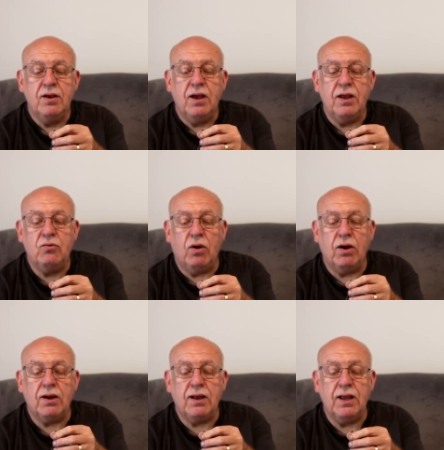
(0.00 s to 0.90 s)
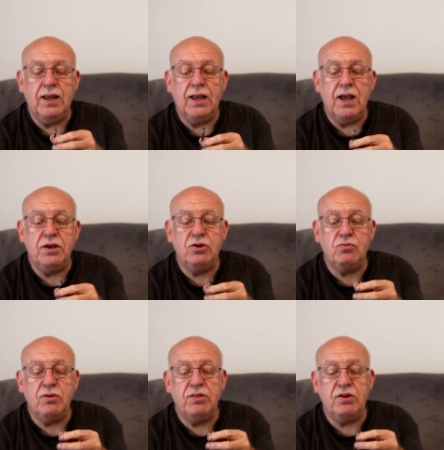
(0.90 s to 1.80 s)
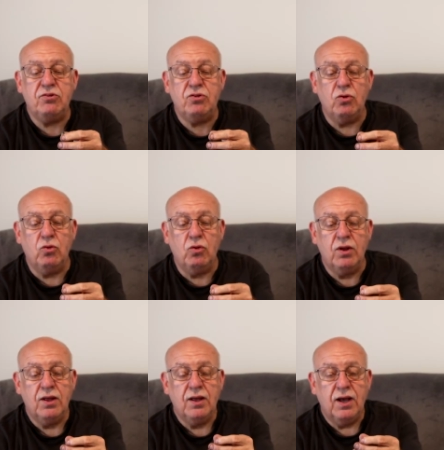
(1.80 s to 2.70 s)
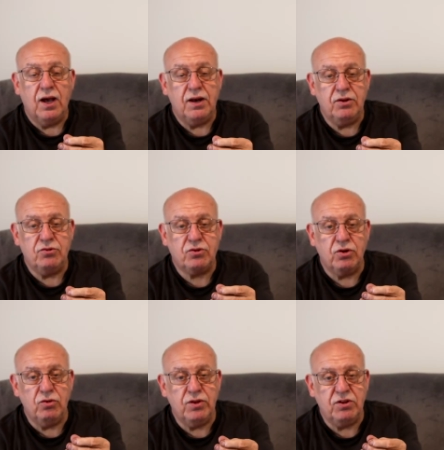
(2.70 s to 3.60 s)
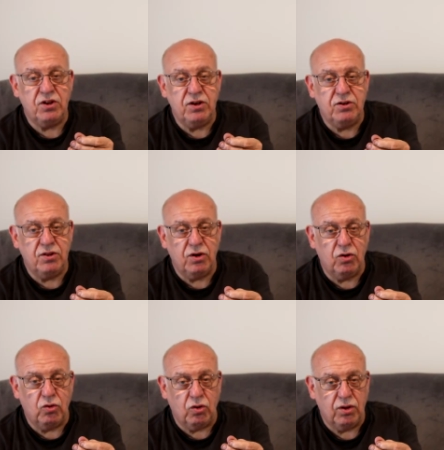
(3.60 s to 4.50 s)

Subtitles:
is what engages with this tool, and you screw this into the hole.